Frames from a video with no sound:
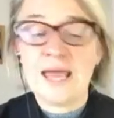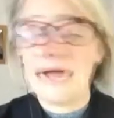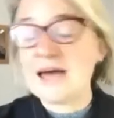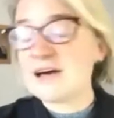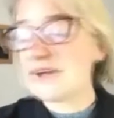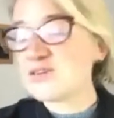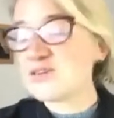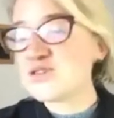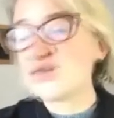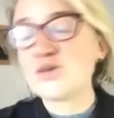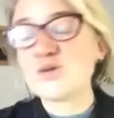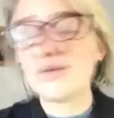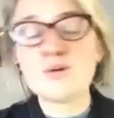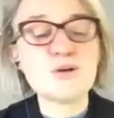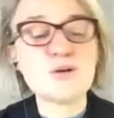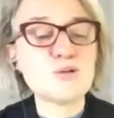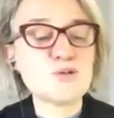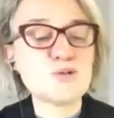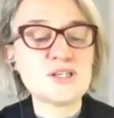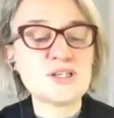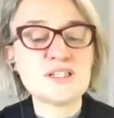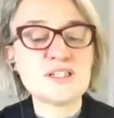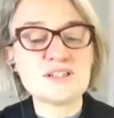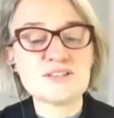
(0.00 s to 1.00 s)
our
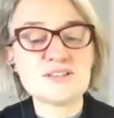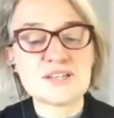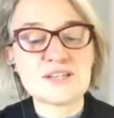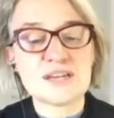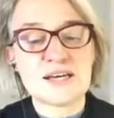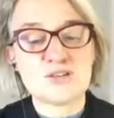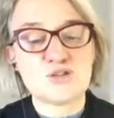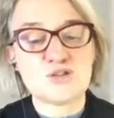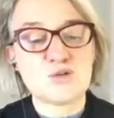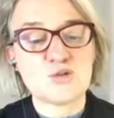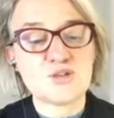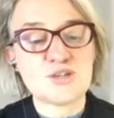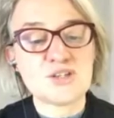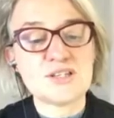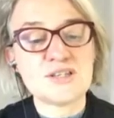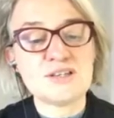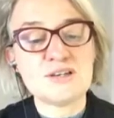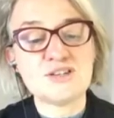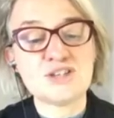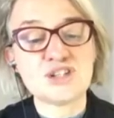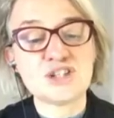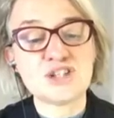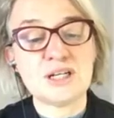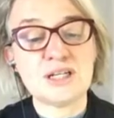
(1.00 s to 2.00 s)
soils in disastrous
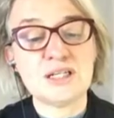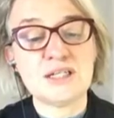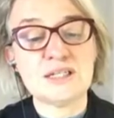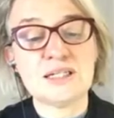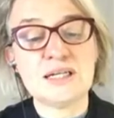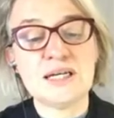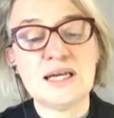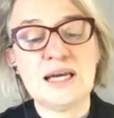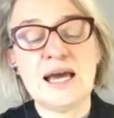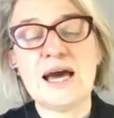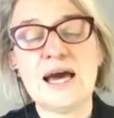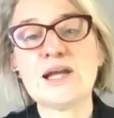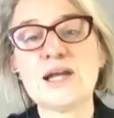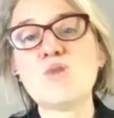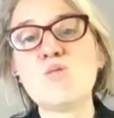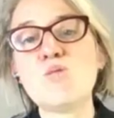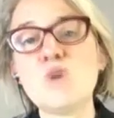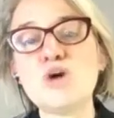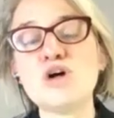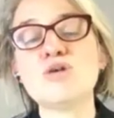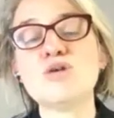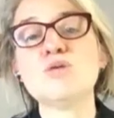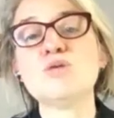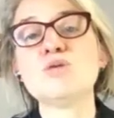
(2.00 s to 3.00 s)
condition, and a
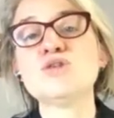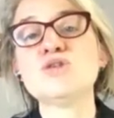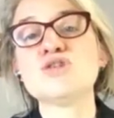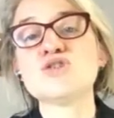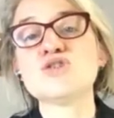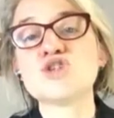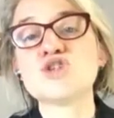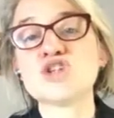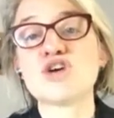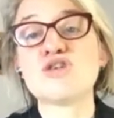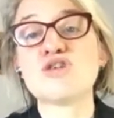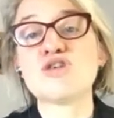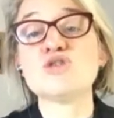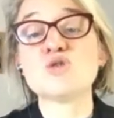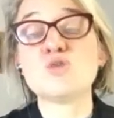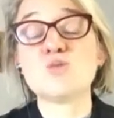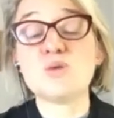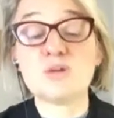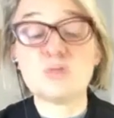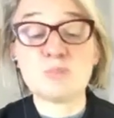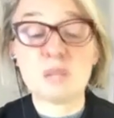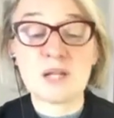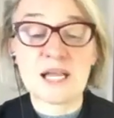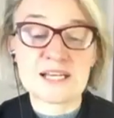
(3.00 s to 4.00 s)
world choked
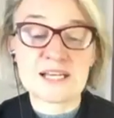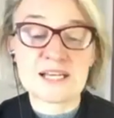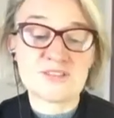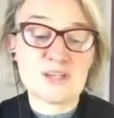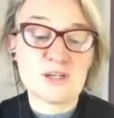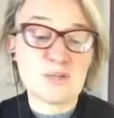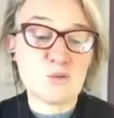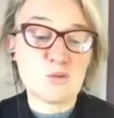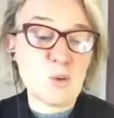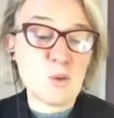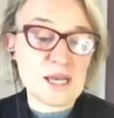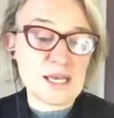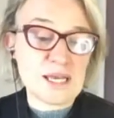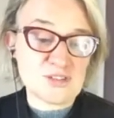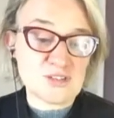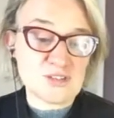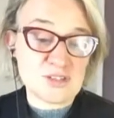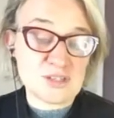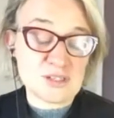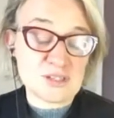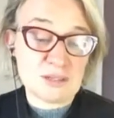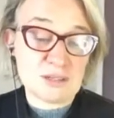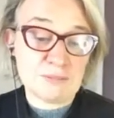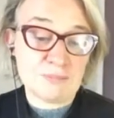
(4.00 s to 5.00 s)
with plastic
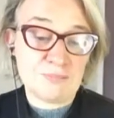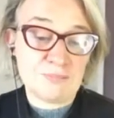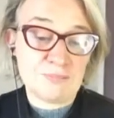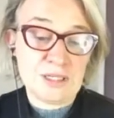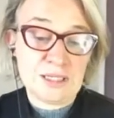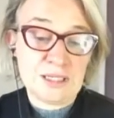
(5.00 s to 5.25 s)
waste,